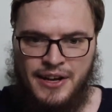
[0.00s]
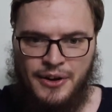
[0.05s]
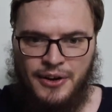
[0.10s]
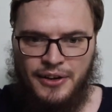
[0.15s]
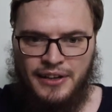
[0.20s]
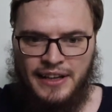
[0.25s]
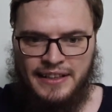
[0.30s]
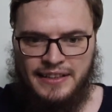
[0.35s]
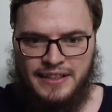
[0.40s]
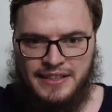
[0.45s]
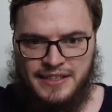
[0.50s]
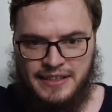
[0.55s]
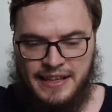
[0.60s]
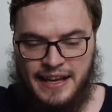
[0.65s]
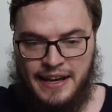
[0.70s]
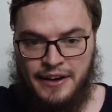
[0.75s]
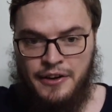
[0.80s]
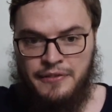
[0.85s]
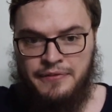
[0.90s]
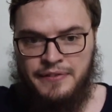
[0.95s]
or like this,
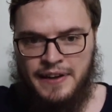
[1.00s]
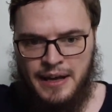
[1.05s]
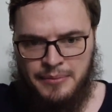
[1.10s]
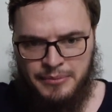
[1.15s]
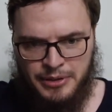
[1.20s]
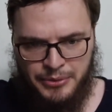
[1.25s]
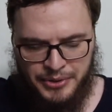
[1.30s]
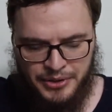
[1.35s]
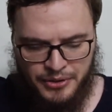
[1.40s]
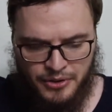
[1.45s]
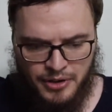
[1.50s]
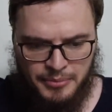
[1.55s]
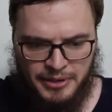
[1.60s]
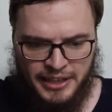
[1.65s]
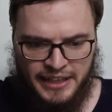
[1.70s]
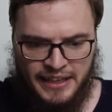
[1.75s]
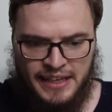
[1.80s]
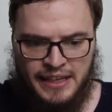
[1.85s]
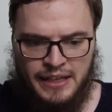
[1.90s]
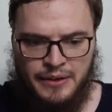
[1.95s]
that her family would
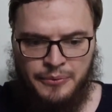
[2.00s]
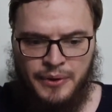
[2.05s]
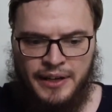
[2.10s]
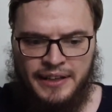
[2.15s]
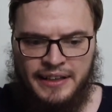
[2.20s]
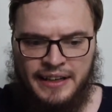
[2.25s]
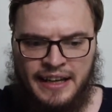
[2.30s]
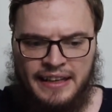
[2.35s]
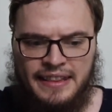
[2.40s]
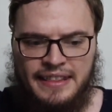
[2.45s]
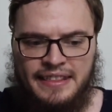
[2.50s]
normally eat and whatnot,